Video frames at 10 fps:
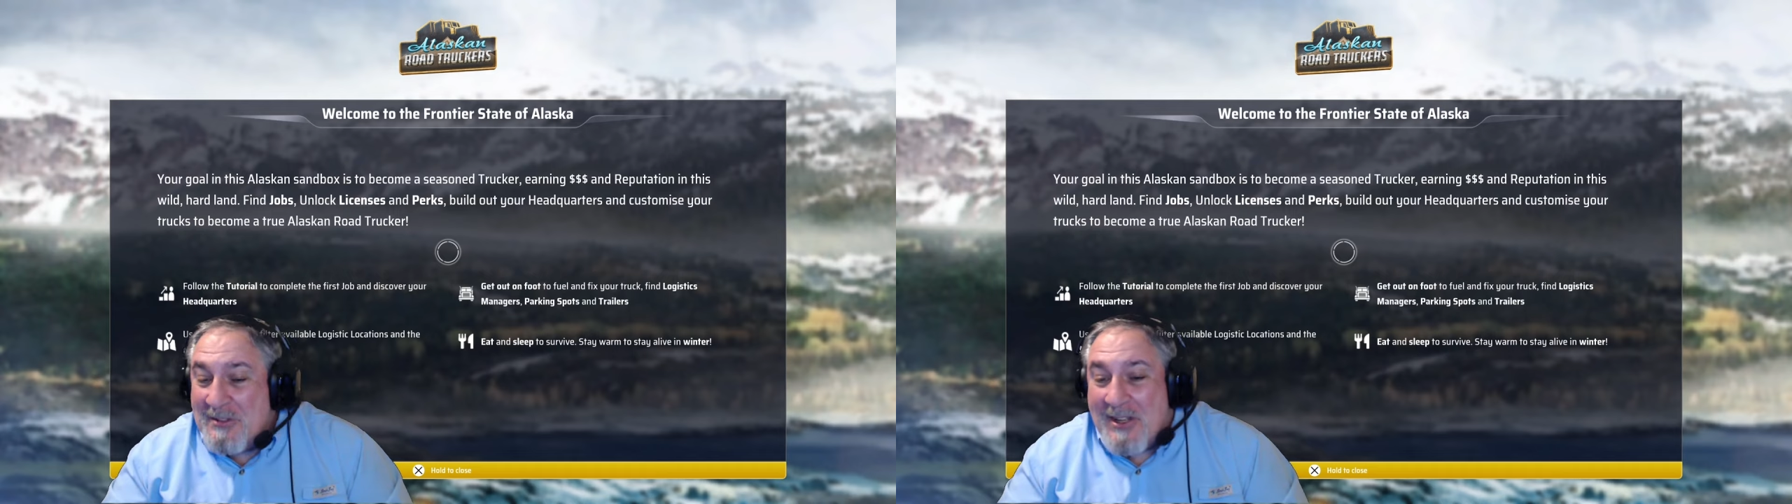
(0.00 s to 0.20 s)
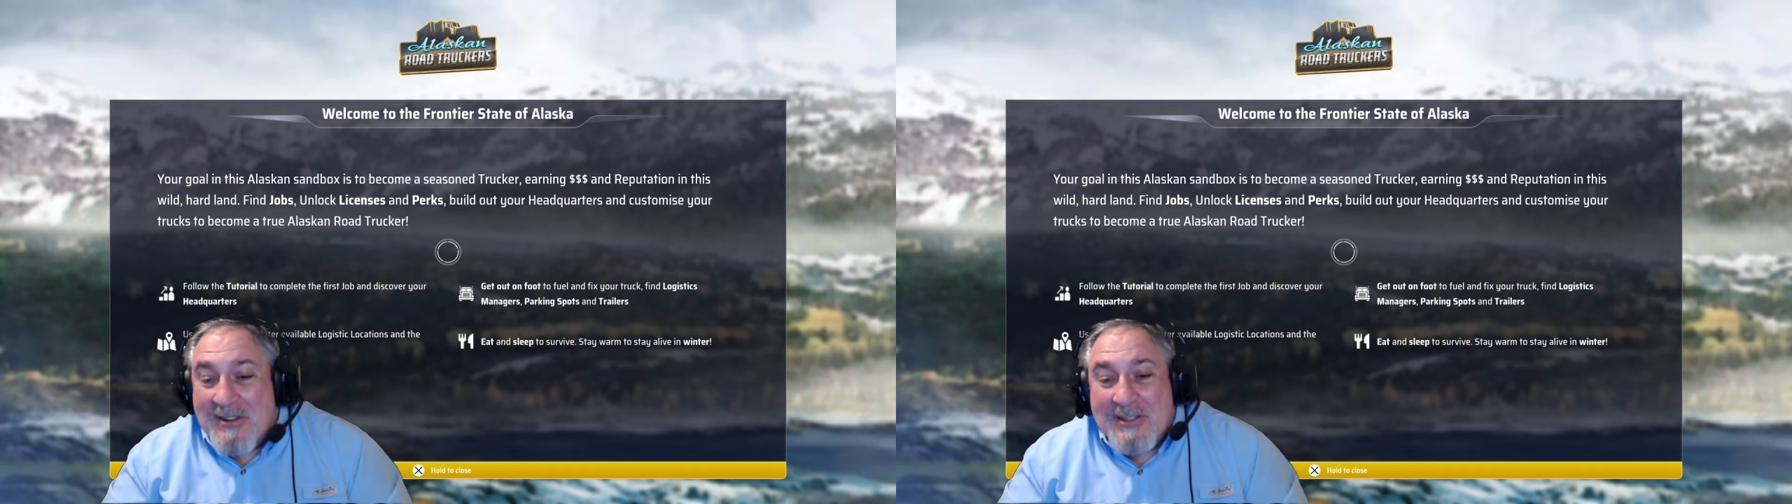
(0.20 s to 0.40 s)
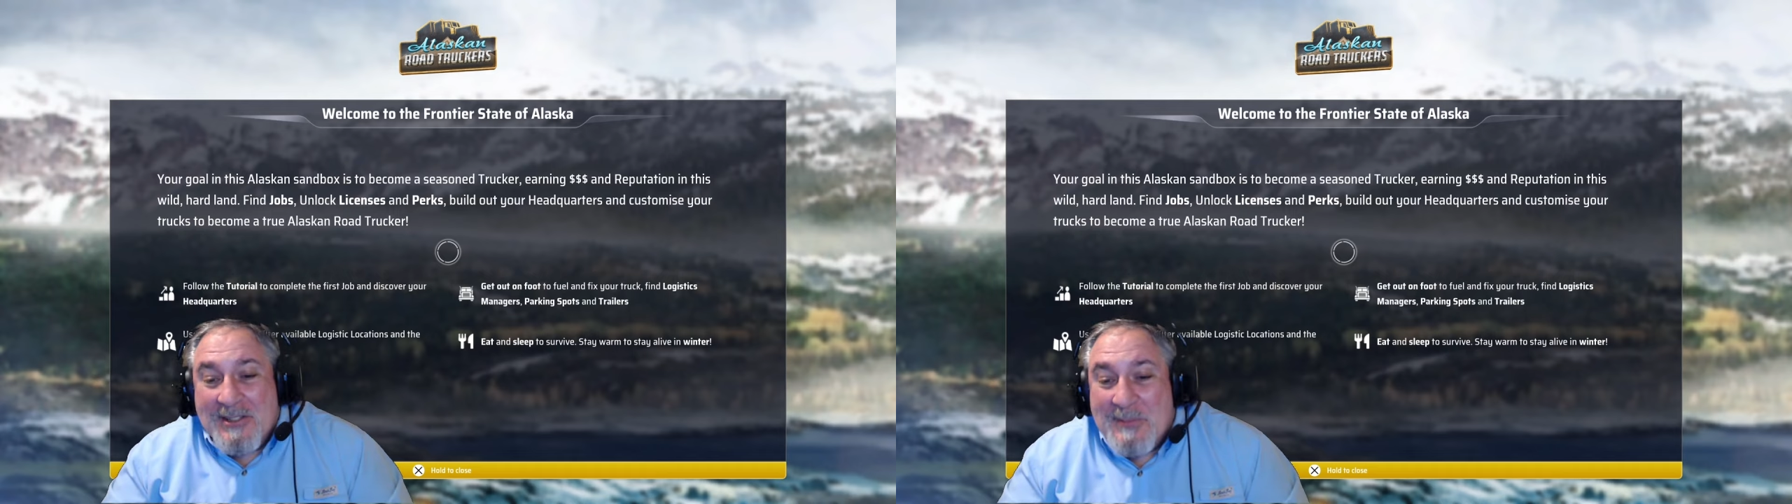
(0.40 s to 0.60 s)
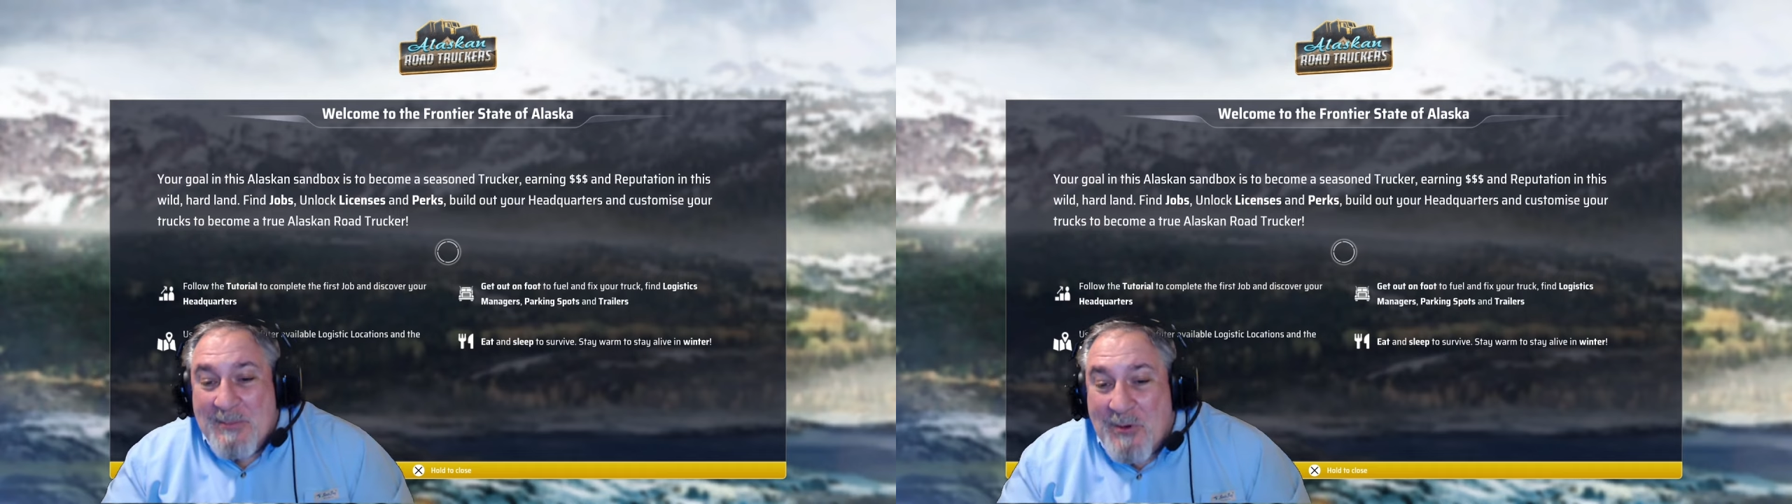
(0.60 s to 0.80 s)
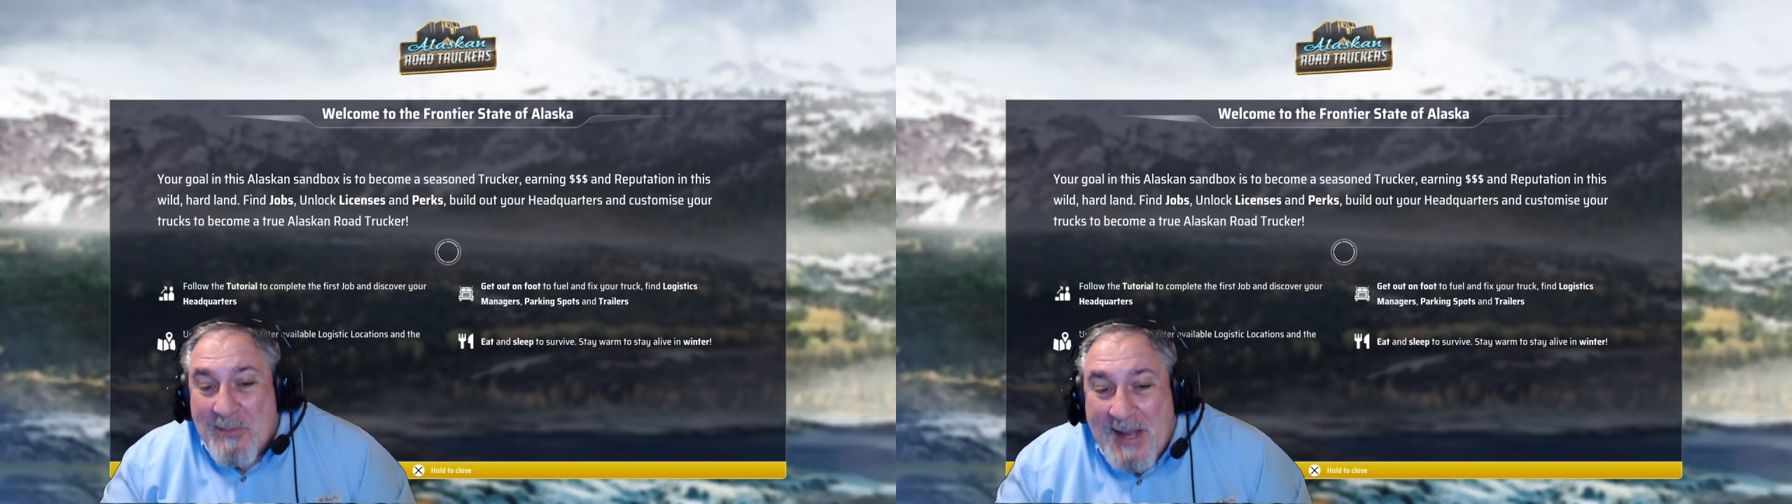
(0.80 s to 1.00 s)
talk a little bit
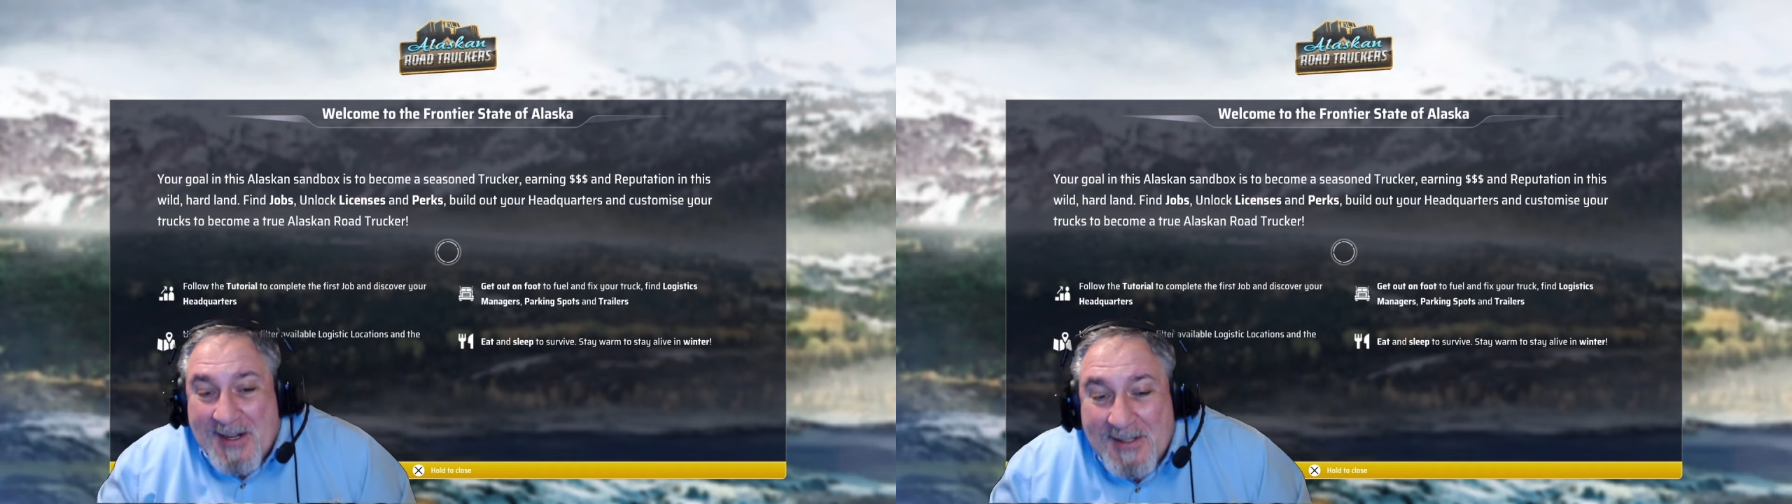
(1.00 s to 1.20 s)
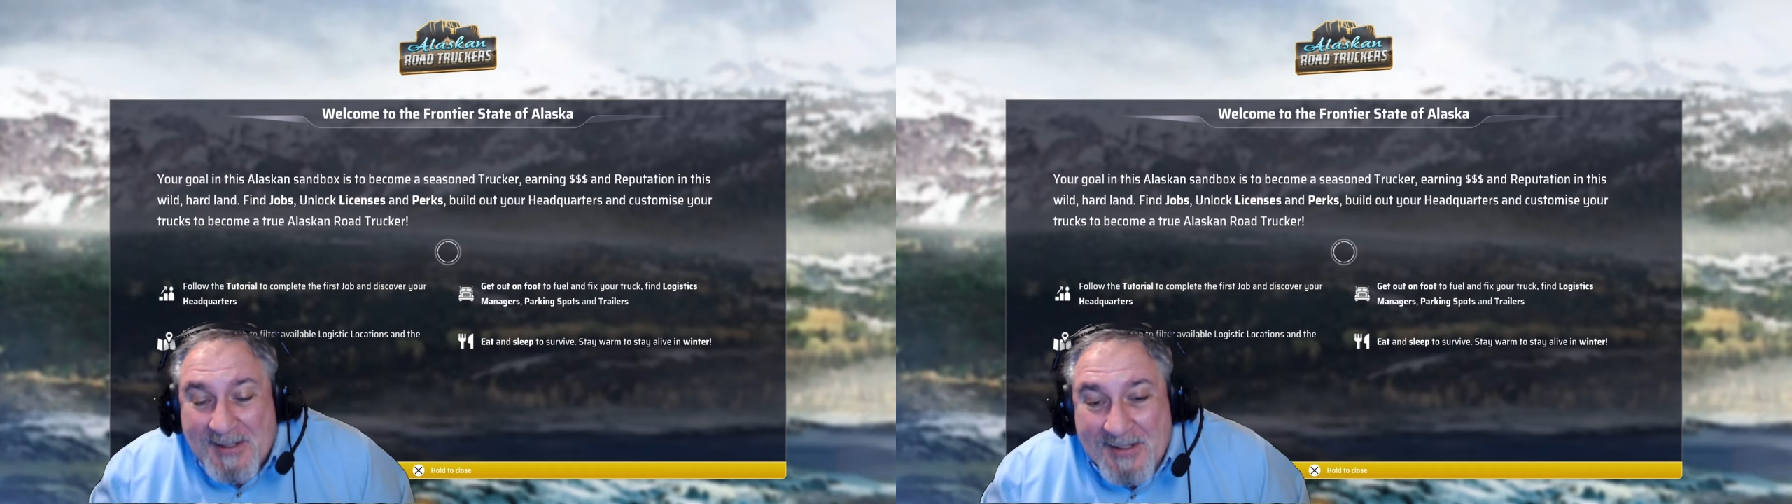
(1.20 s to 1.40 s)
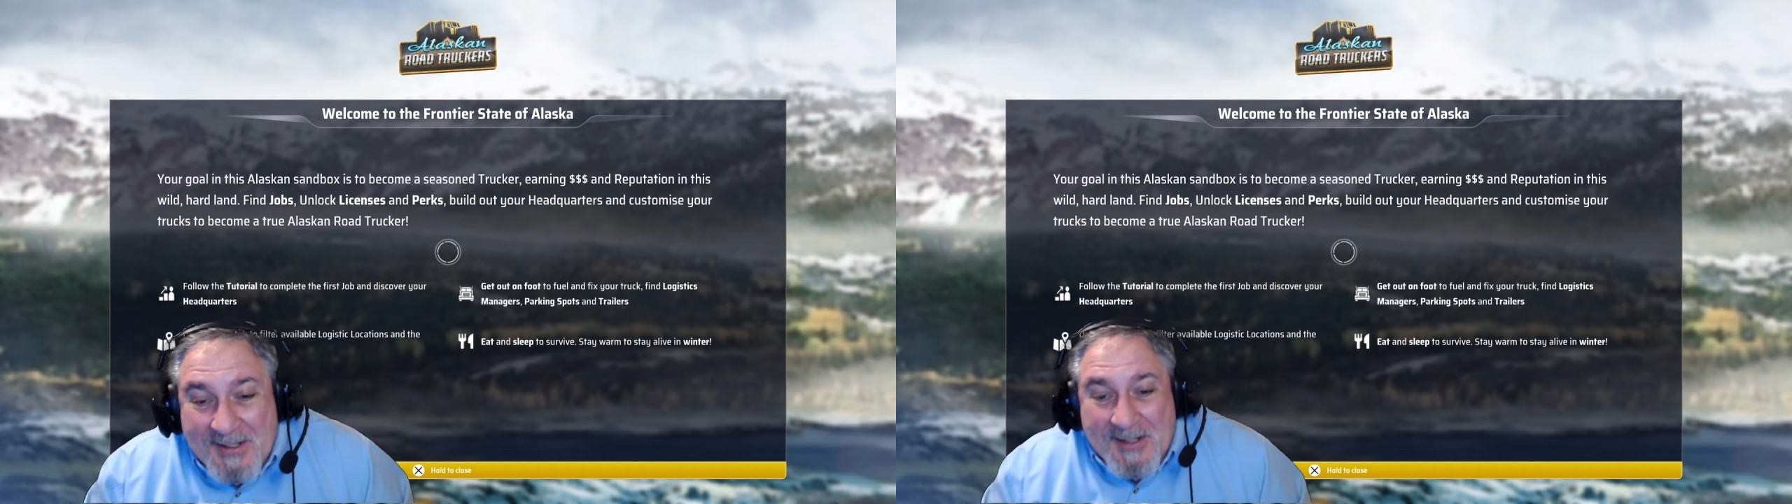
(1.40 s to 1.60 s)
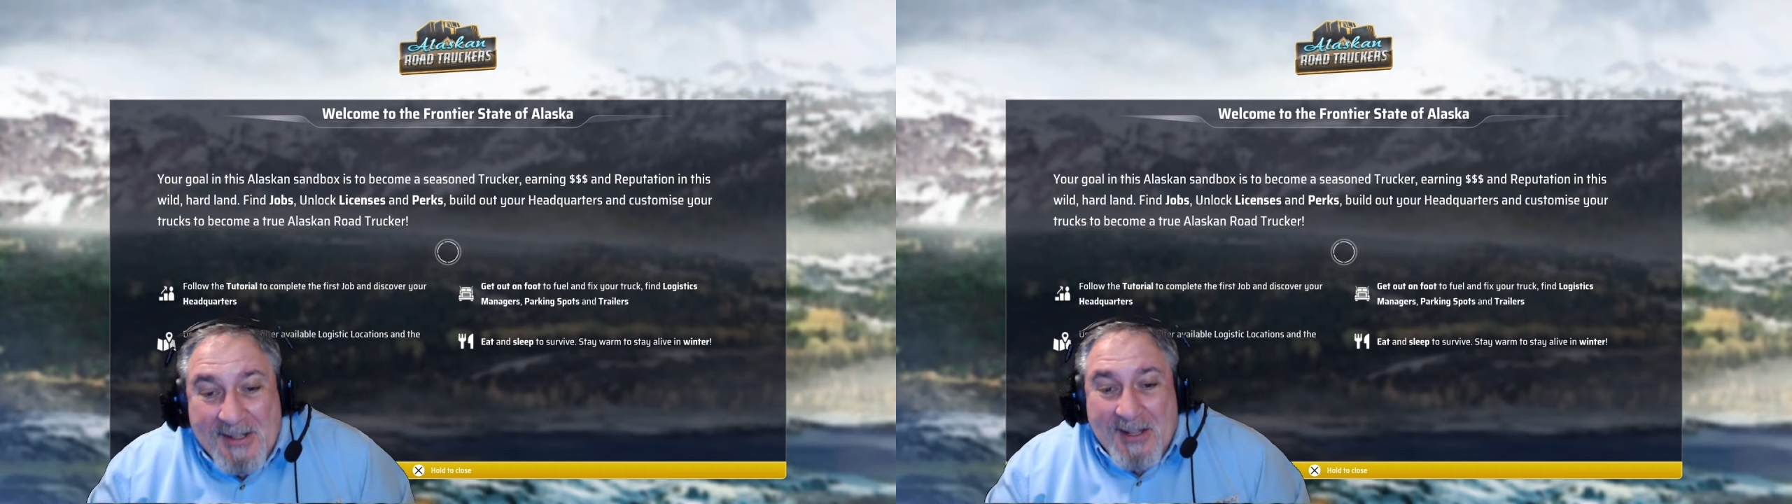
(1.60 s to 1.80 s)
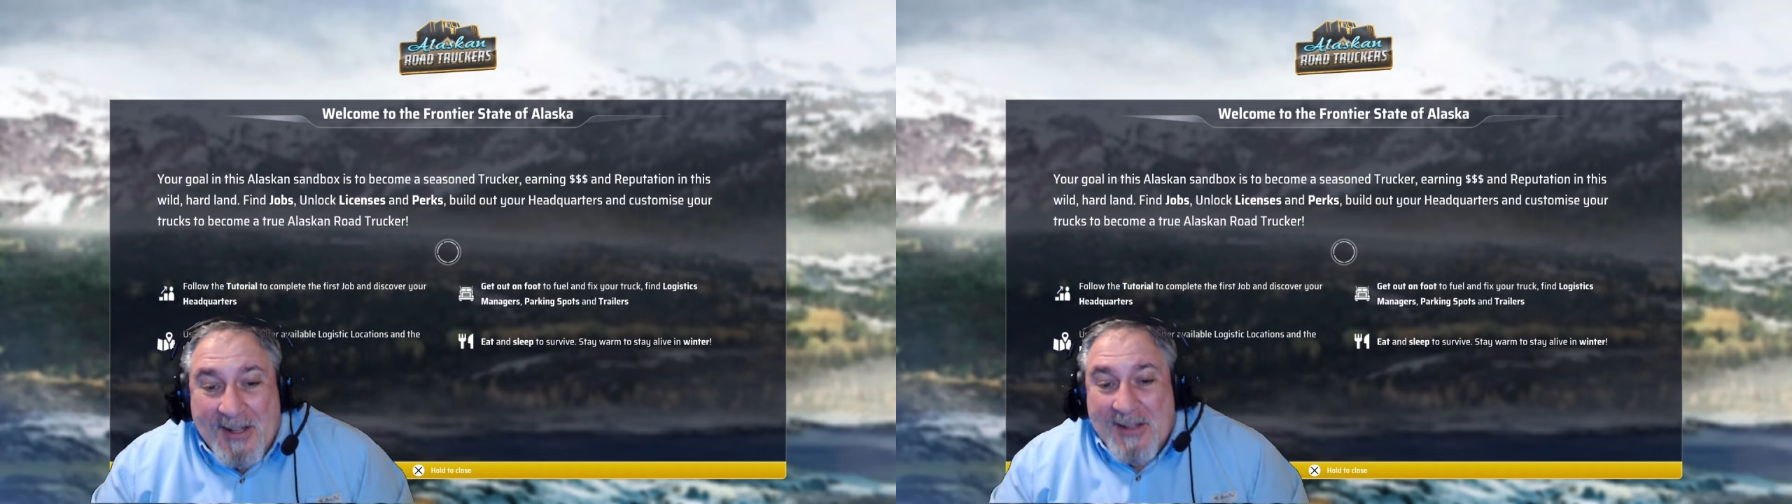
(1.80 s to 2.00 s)
more about
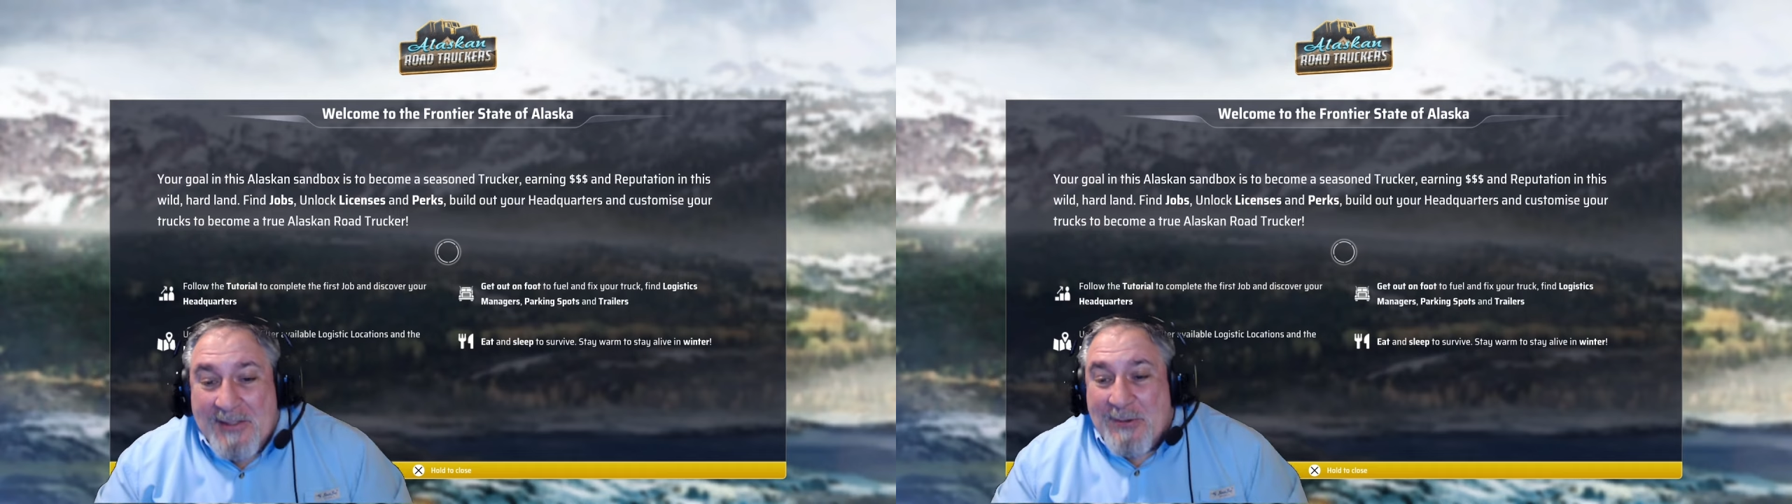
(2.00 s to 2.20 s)
it